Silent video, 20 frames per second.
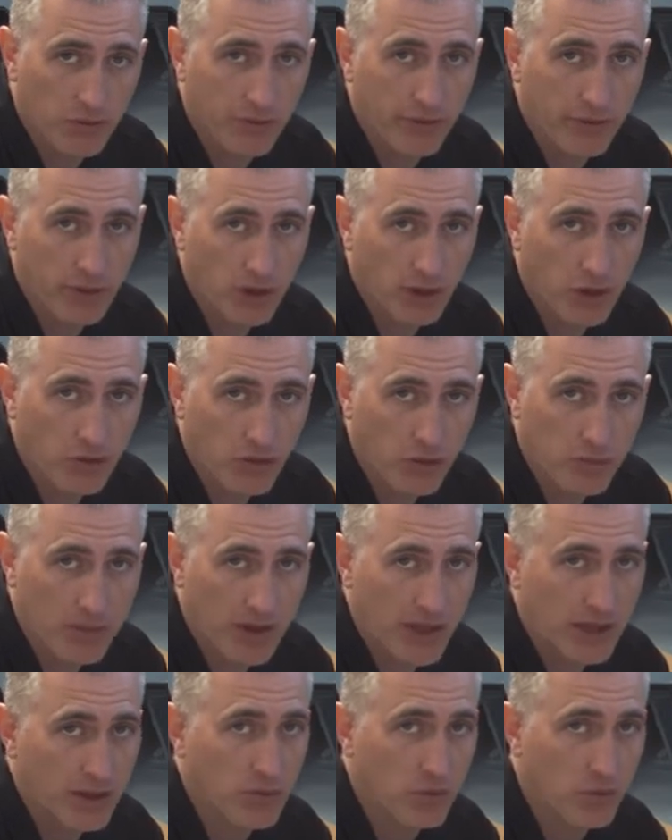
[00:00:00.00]
for the low
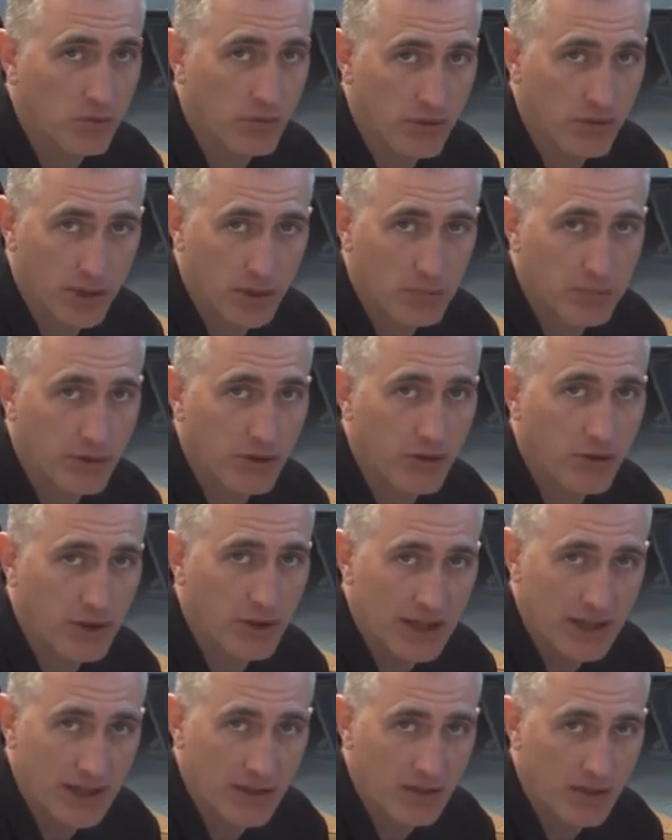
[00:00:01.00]
speeds. It was simpler,
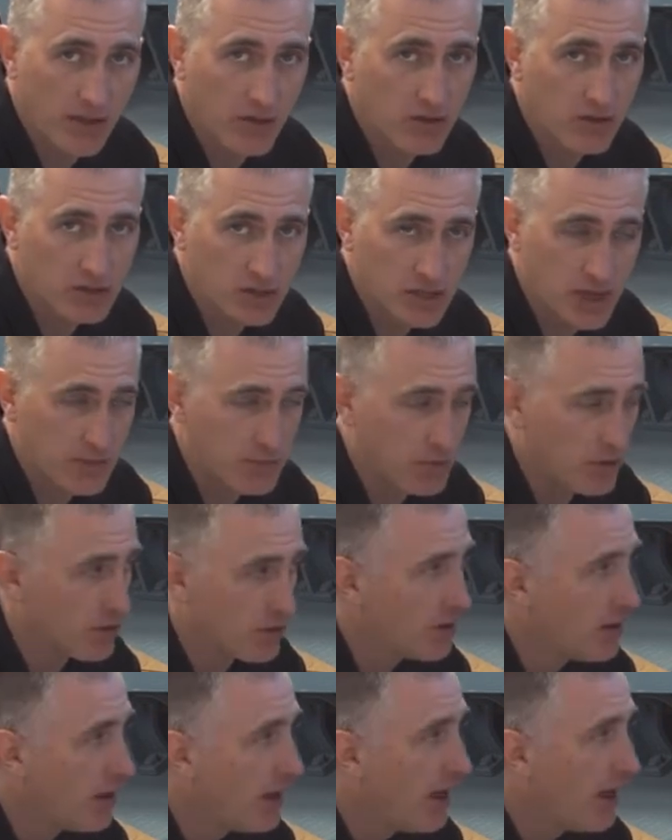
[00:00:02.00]
easier, cheaper.
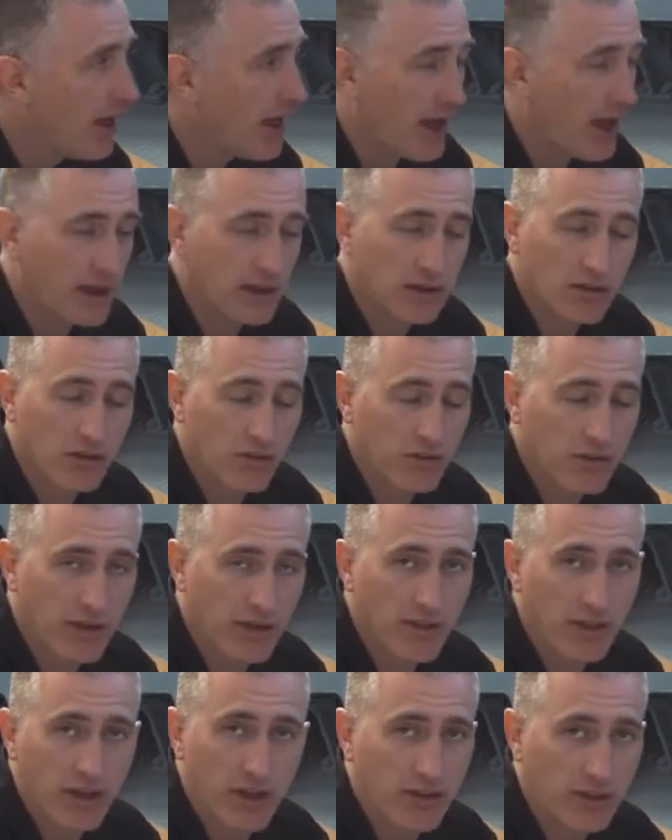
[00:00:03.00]
And you'll
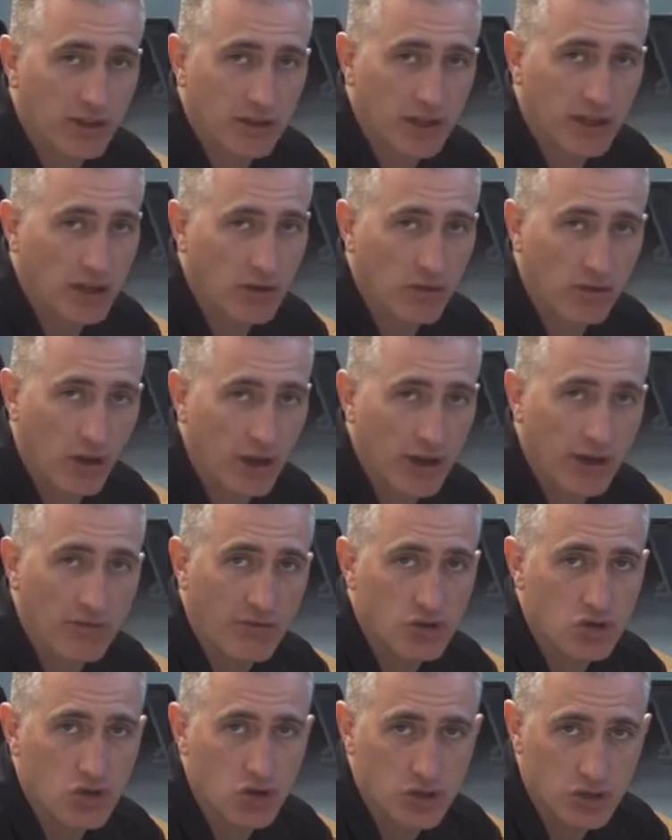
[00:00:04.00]
see that this continues on.
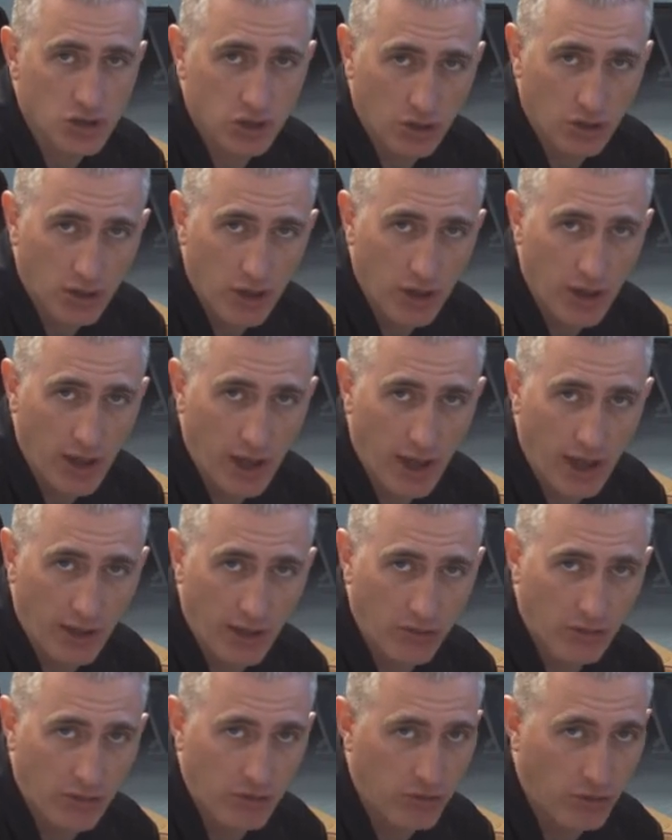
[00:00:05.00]
Even Churchill
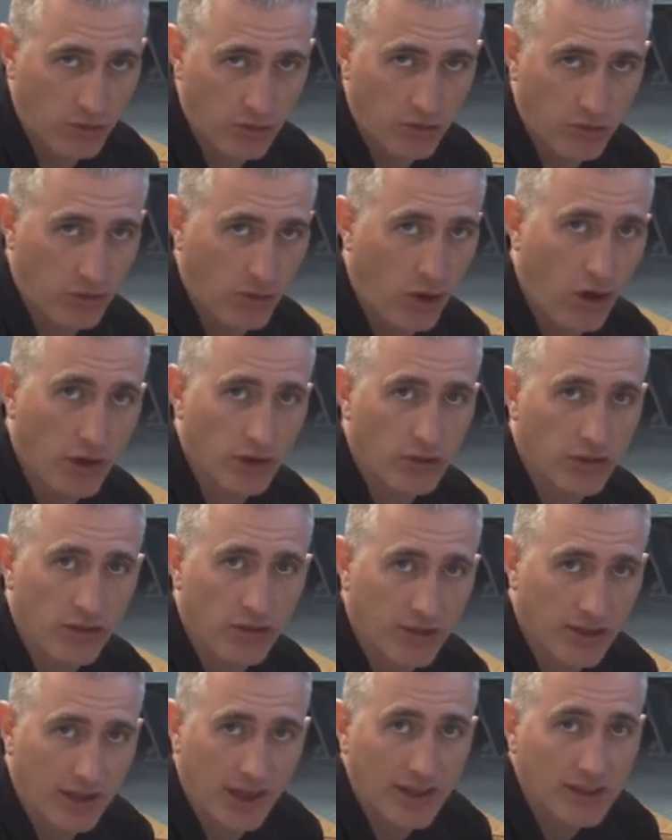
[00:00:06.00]
has just solid
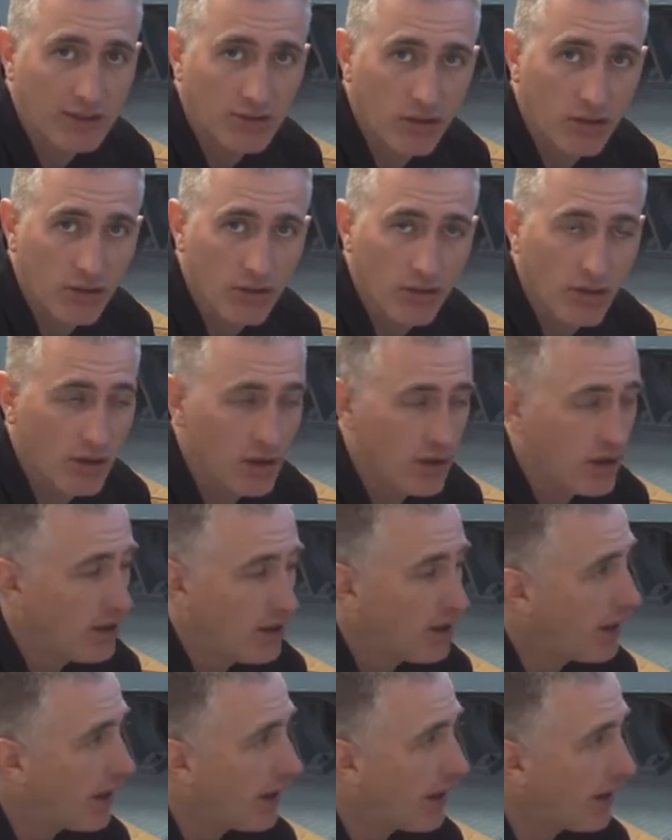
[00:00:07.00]
skids.
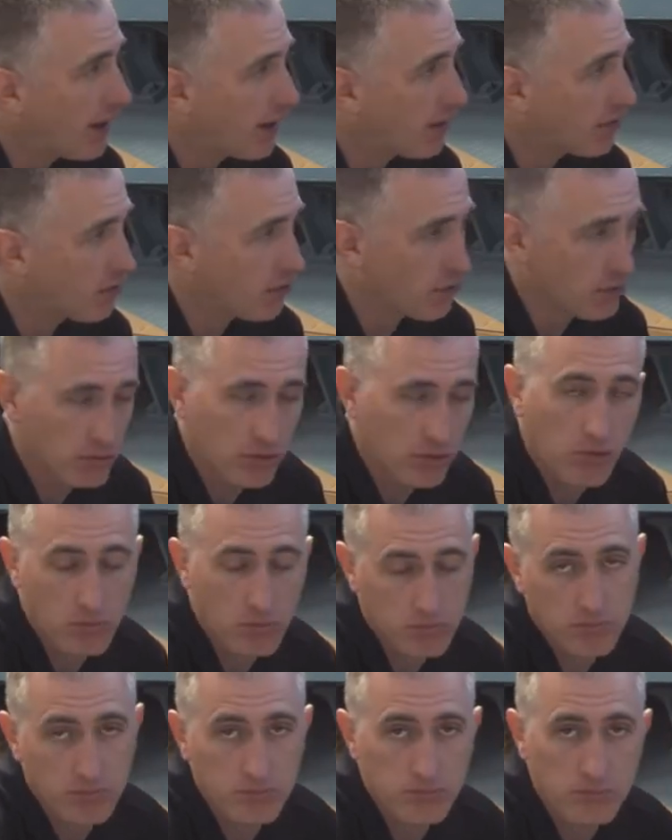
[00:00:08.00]
So it's
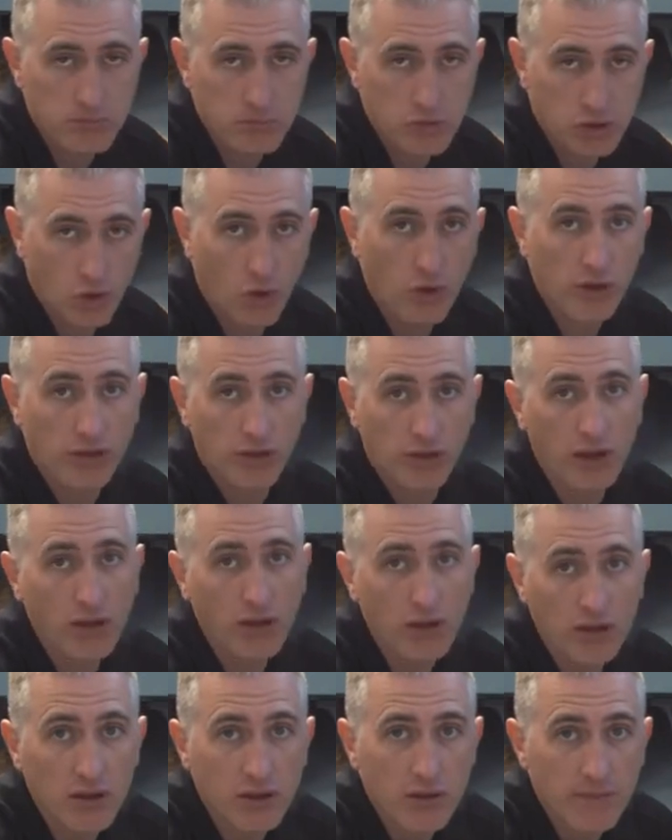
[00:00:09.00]
noisy,
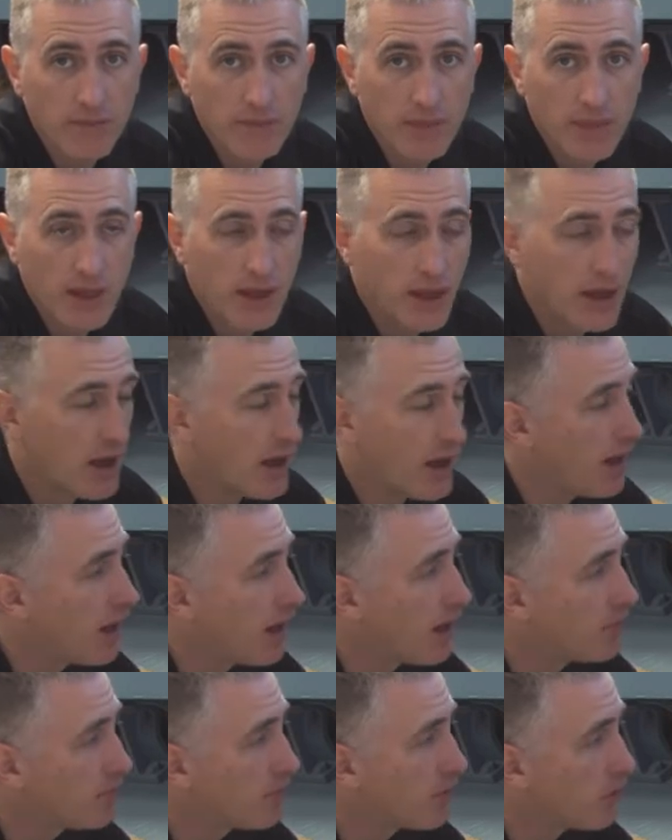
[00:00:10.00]

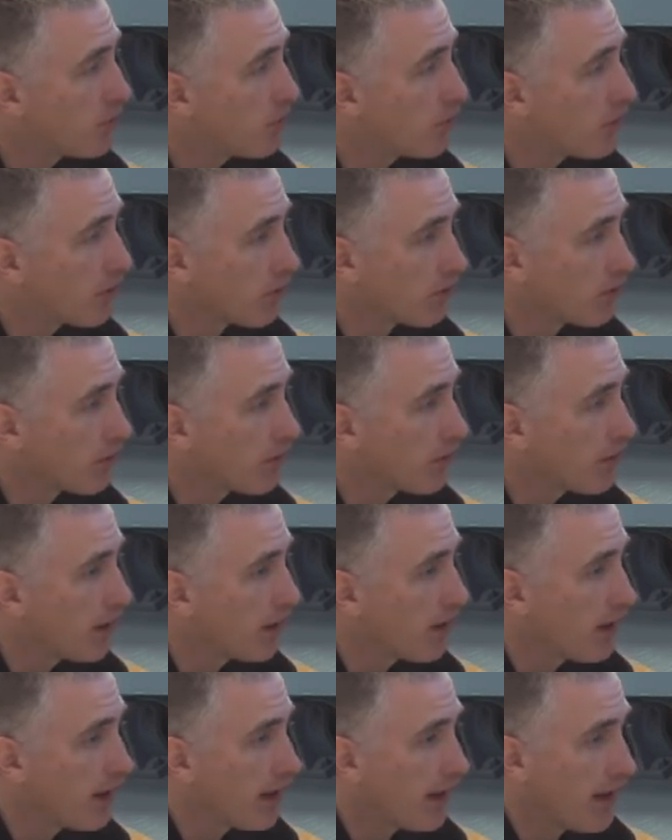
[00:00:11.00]
but it works.
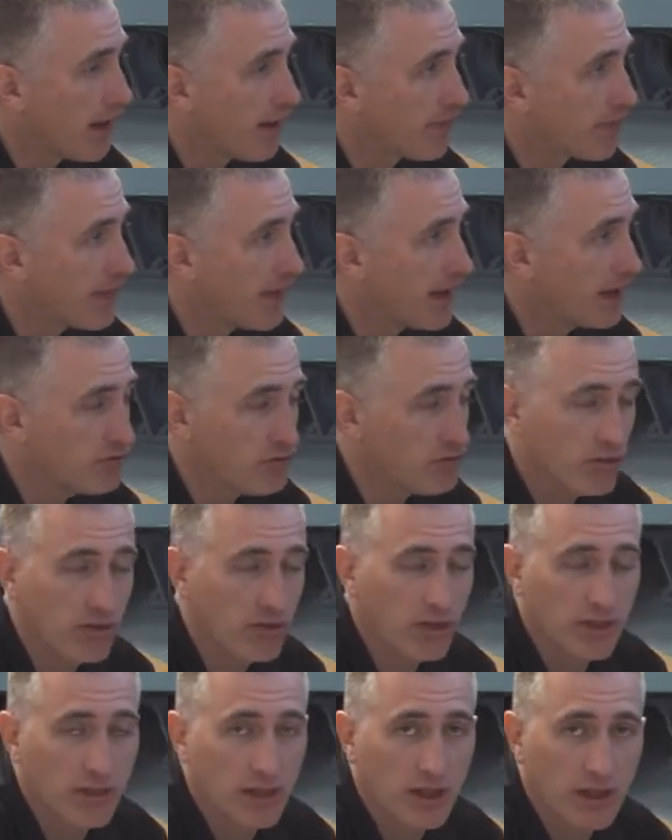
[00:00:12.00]

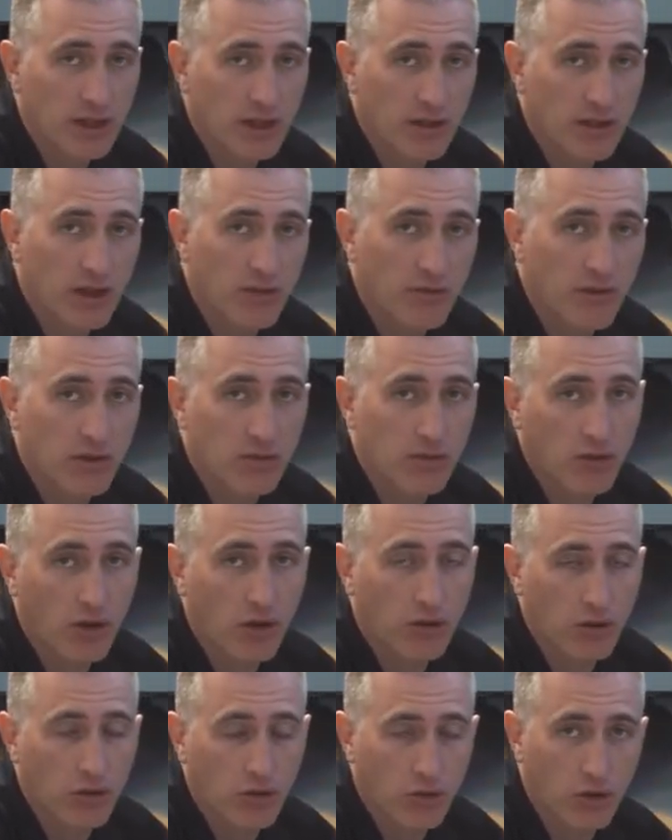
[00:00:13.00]
Interestingly, Vickers
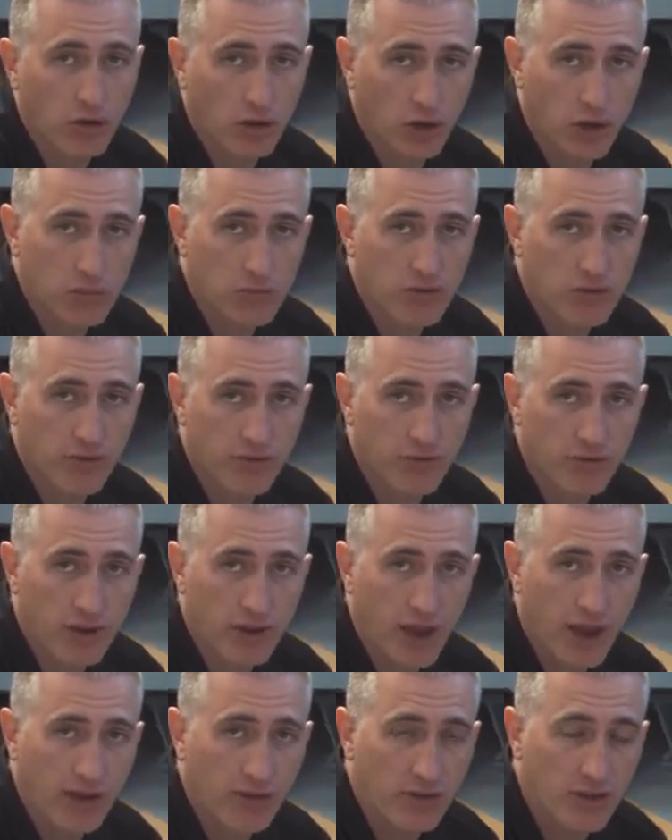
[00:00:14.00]
also sold a number of
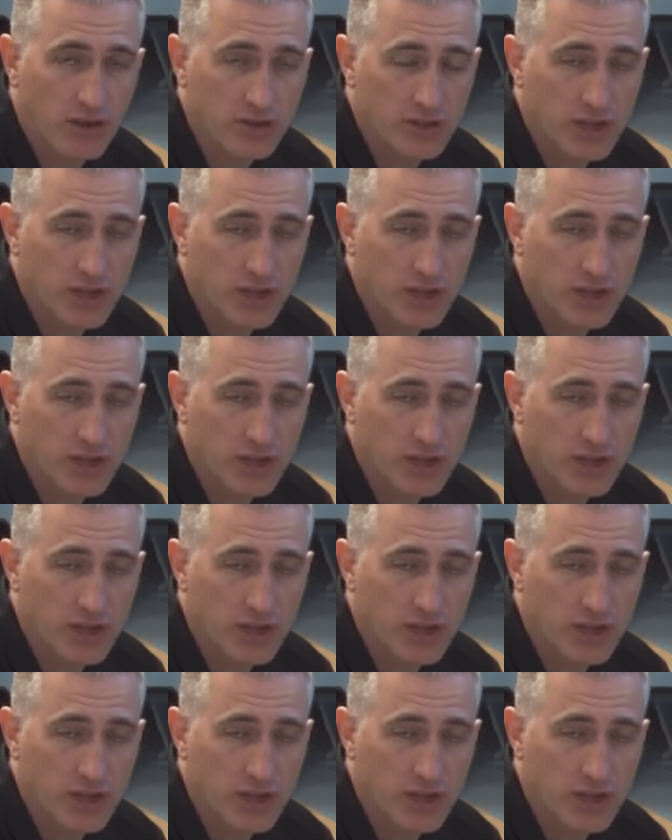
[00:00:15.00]
tanks to the